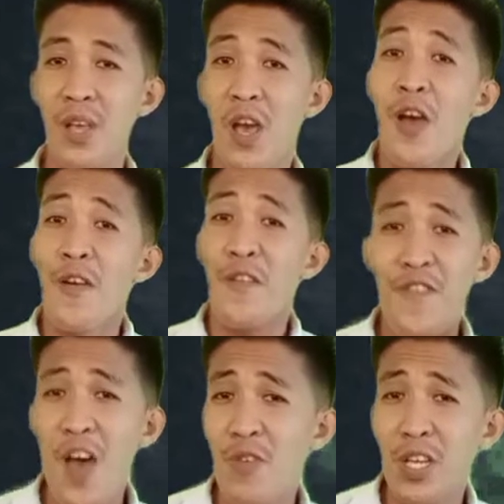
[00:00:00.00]

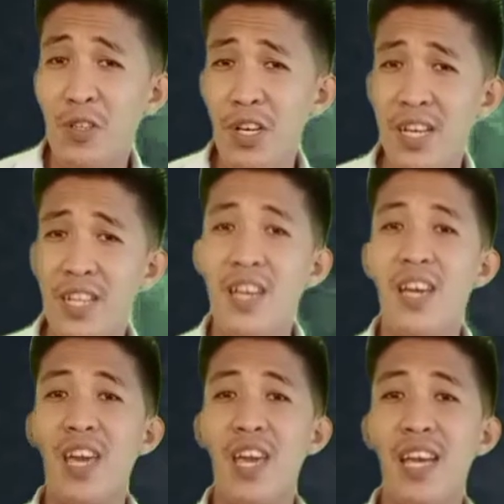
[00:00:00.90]
Very
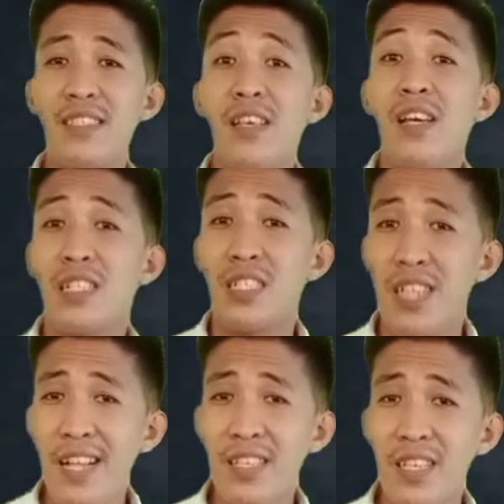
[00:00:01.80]
good, it's
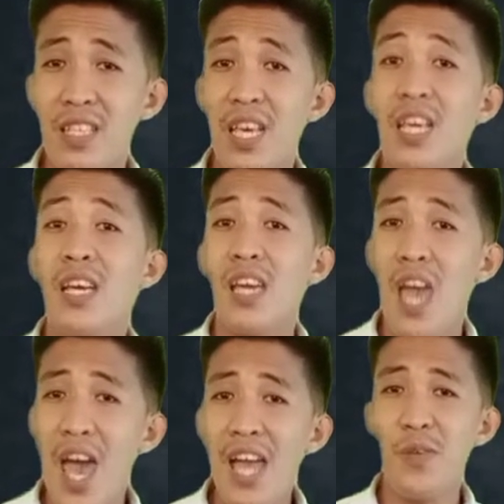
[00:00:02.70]
density
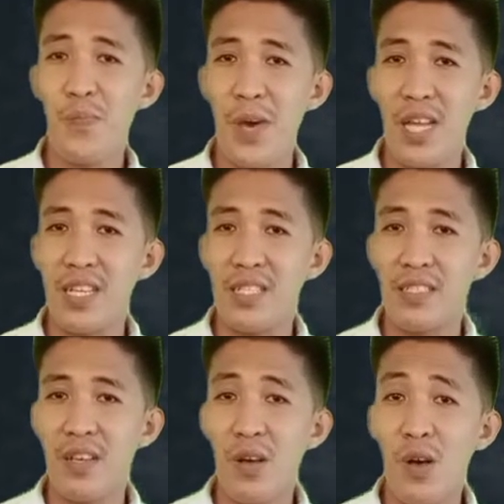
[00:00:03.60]
independent.
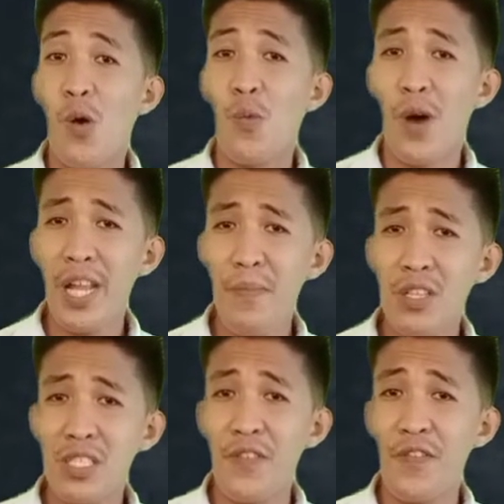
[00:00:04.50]
What
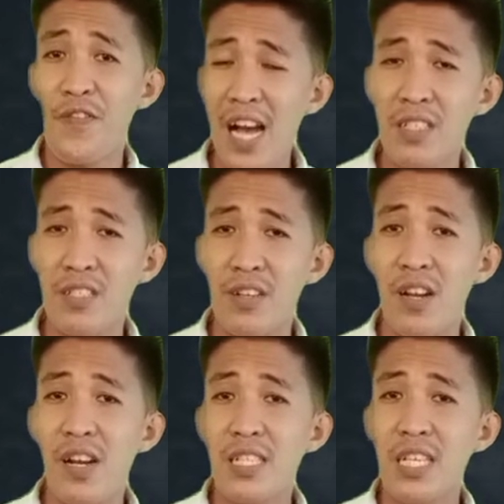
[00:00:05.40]
about the
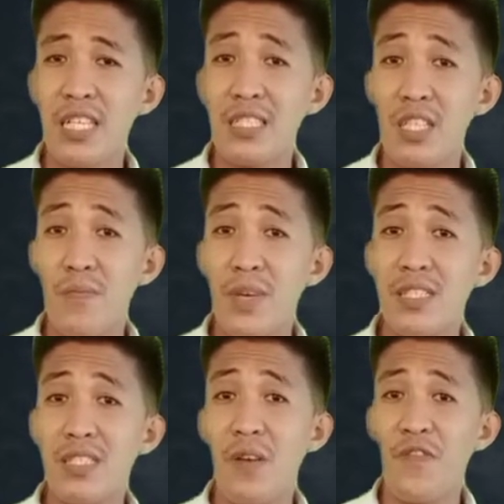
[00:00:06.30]
factor that
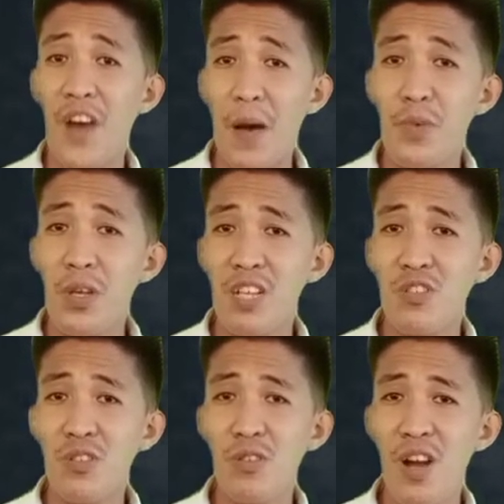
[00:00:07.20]
limits the
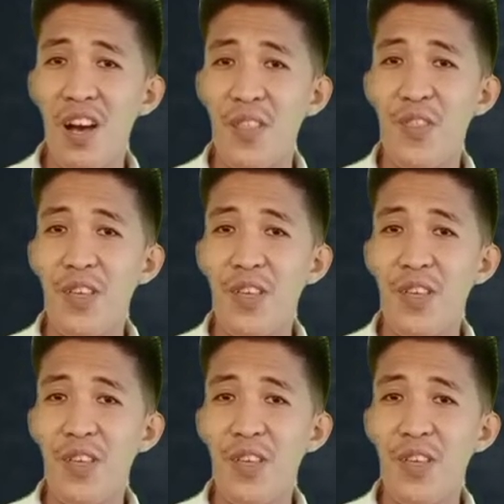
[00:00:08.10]
population growth?